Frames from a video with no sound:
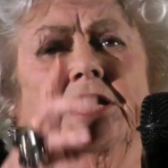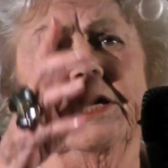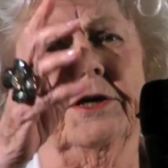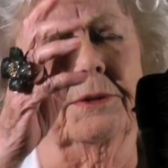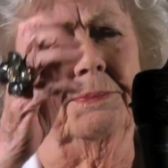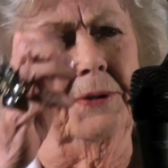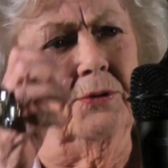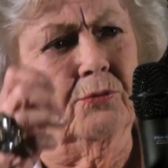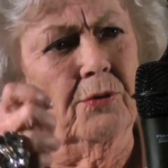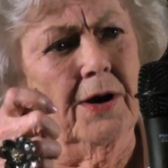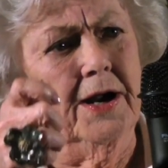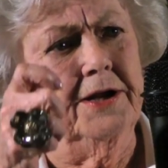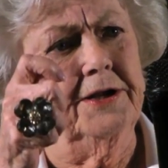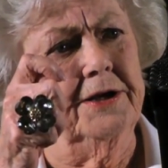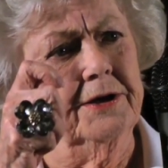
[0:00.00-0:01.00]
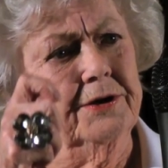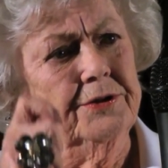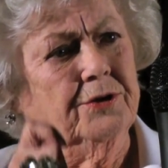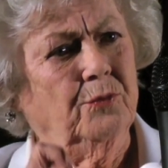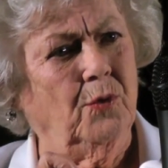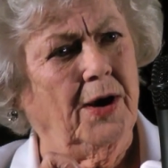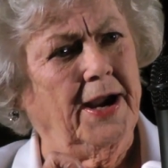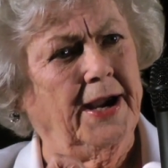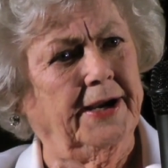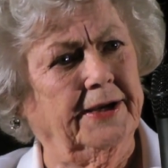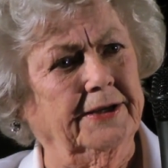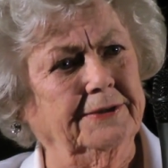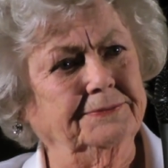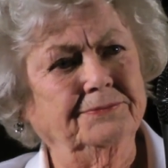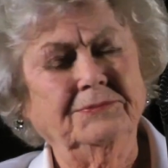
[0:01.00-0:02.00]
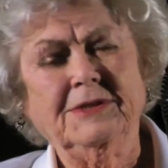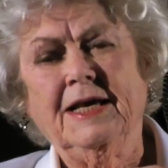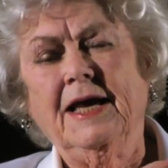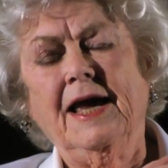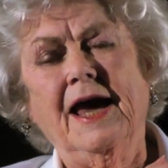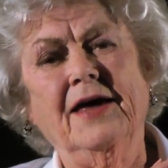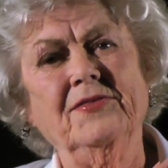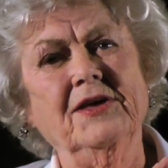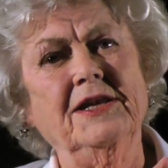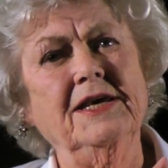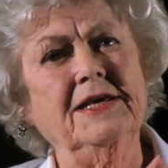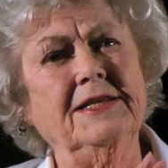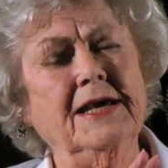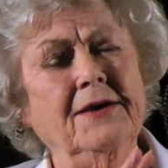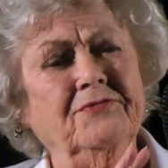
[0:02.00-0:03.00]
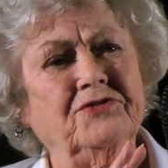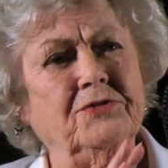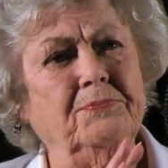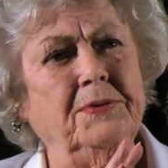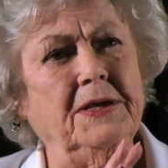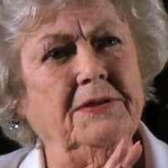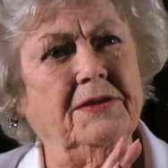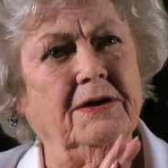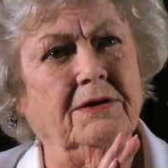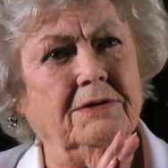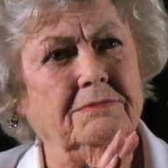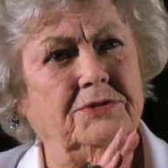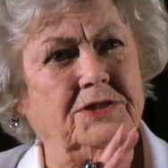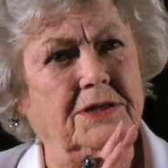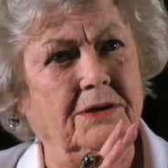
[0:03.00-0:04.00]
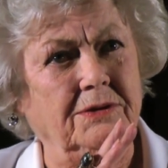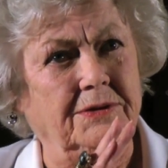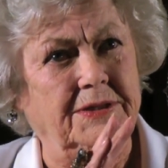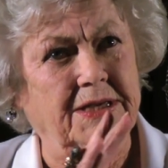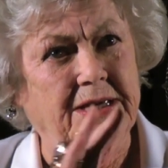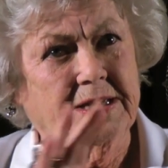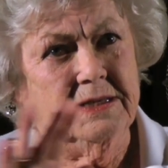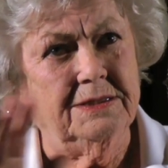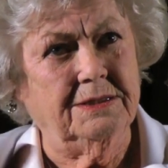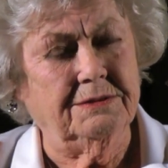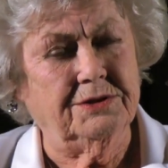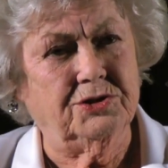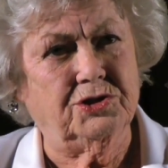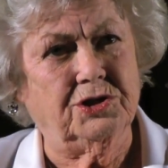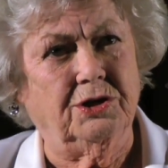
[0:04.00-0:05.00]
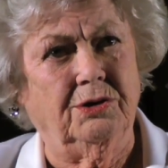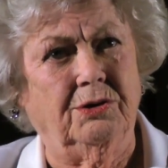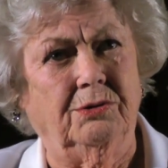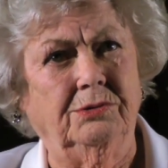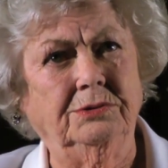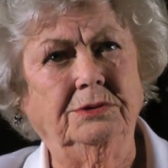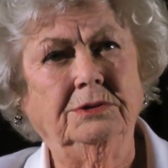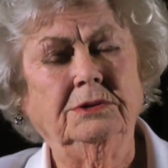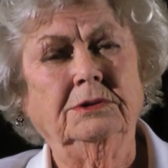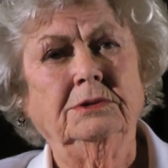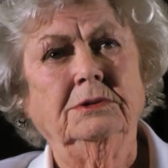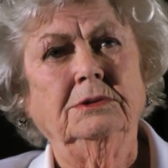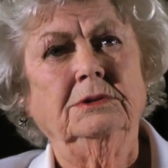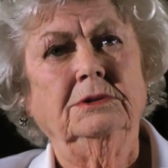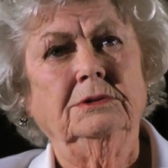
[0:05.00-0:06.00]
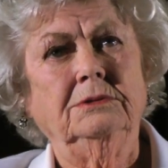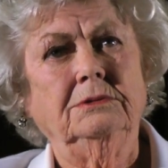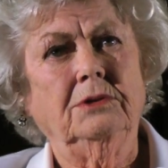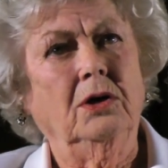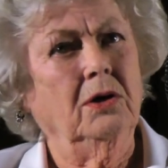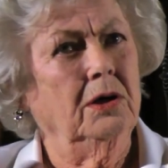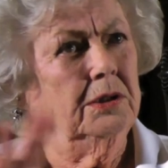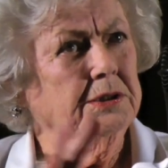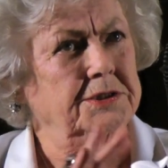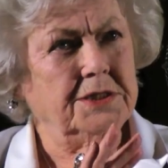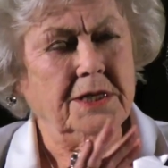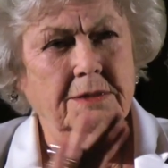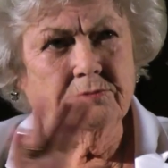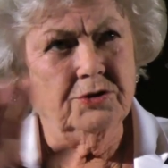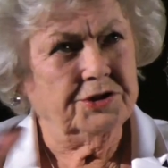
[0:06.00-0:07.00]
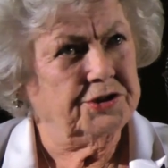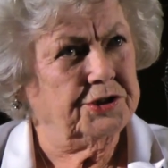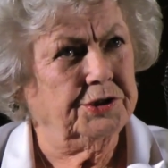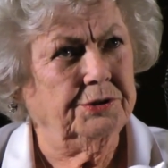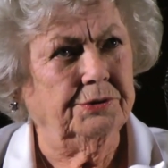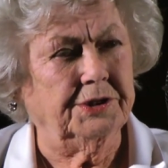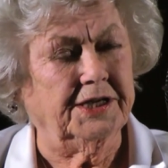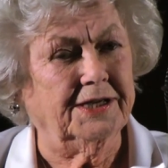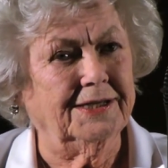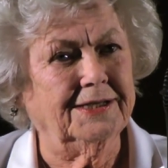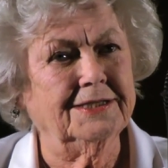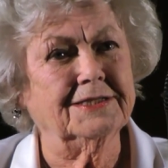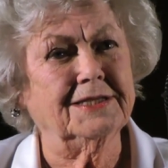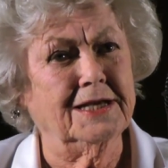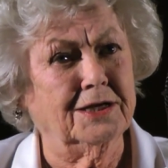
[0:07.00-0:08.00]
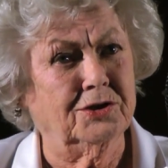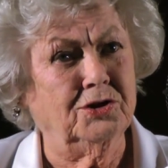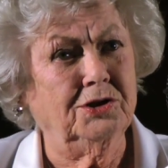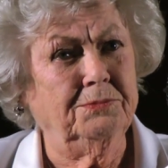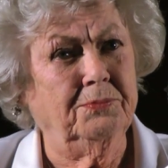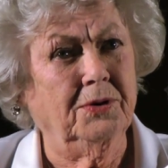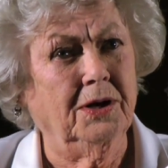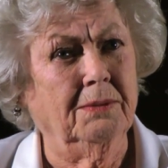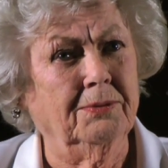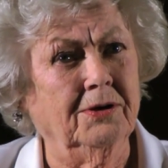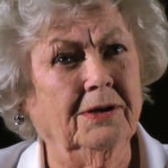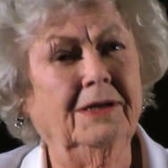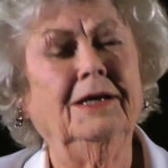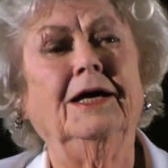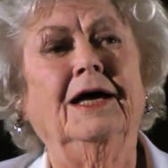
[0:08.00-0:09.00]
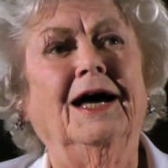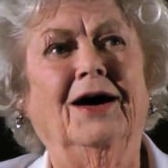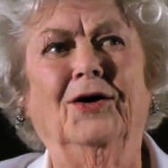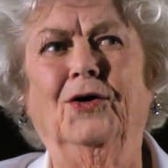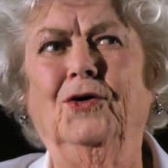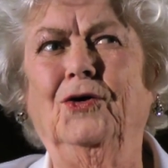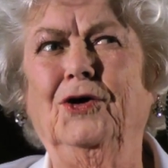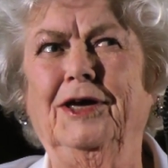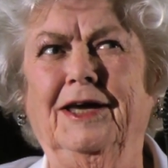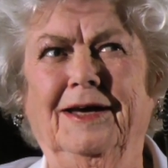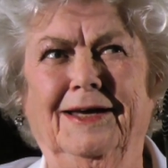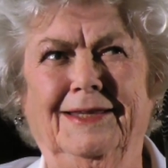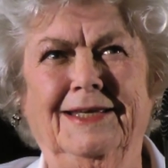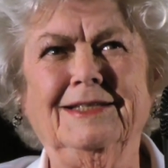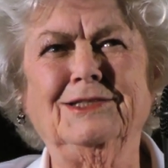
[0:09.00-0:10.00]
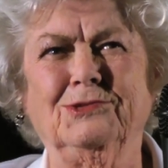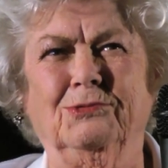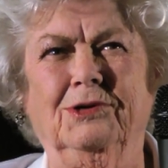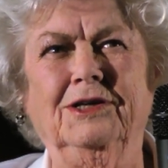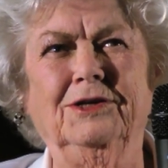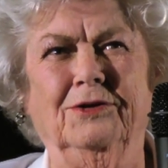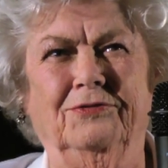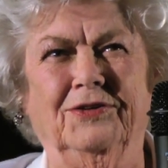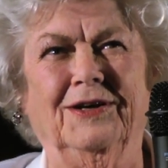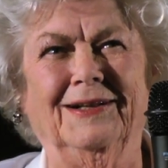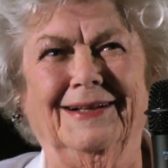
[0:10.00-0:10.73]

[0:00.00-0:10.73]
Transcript: He could be riding on the wagon, and then he'd have to be there till the end of the show, all the time we're shooting. Is that good, Barbara? Oh, yeah, that's wonderful.